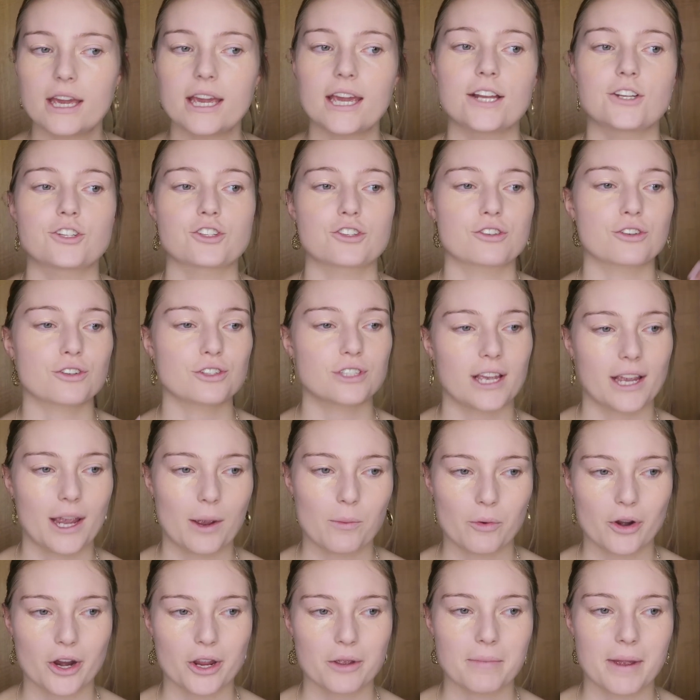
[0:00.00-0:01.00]
It just looks like
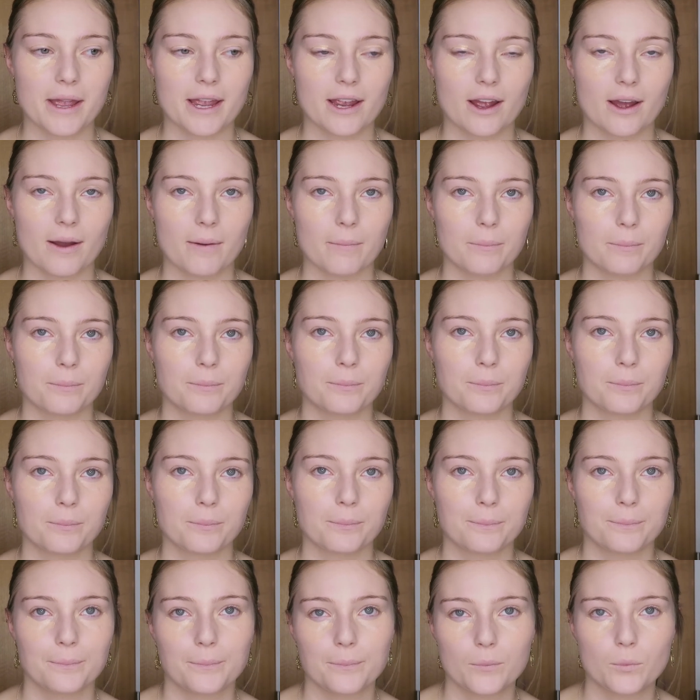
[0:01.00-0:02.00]
I'm wearing makeup
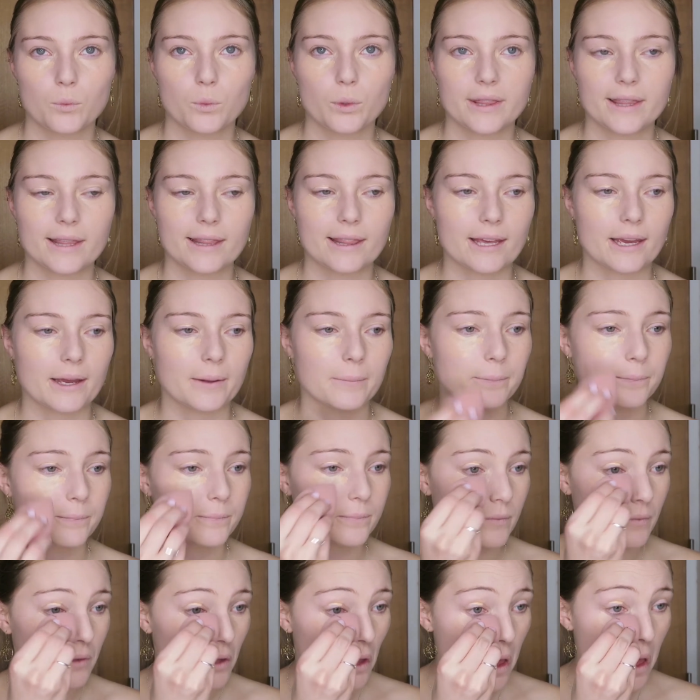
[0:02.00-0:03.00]
with it there.
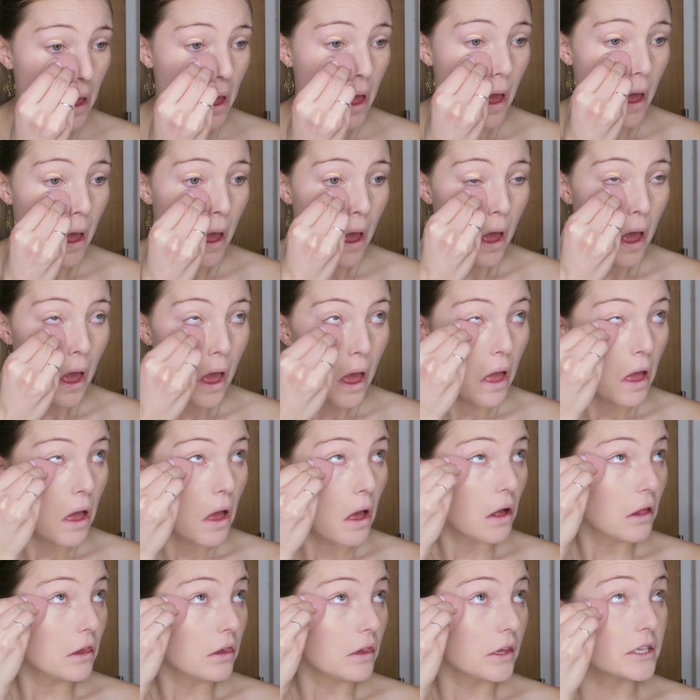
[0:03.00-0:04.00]

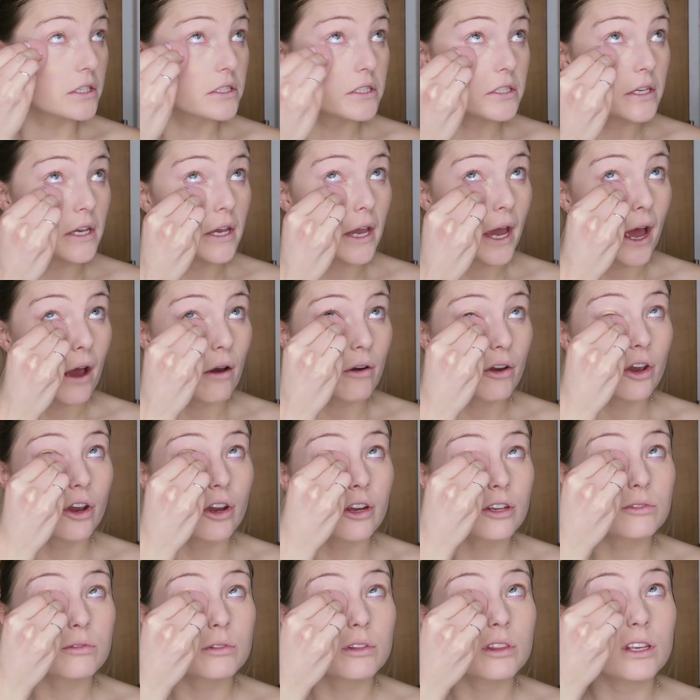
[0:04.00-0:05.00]
Let's see how it
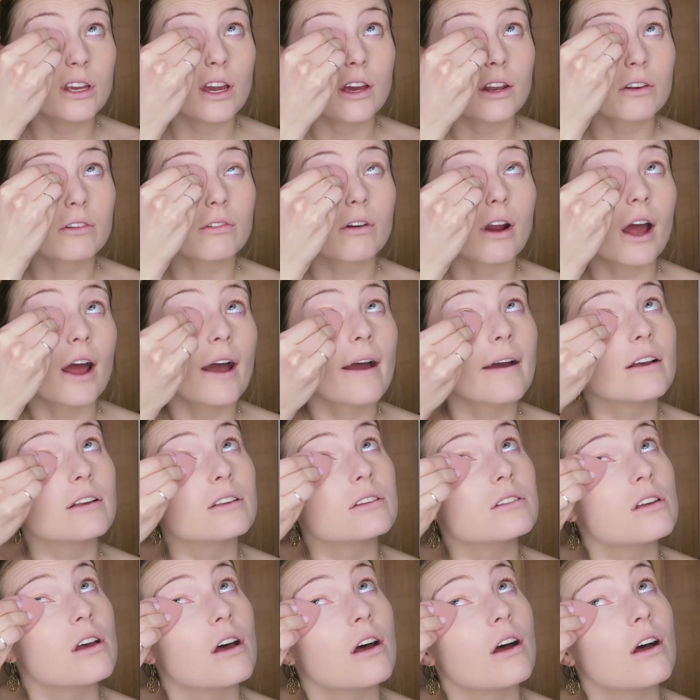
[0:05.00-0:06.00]
goes with the under eyes.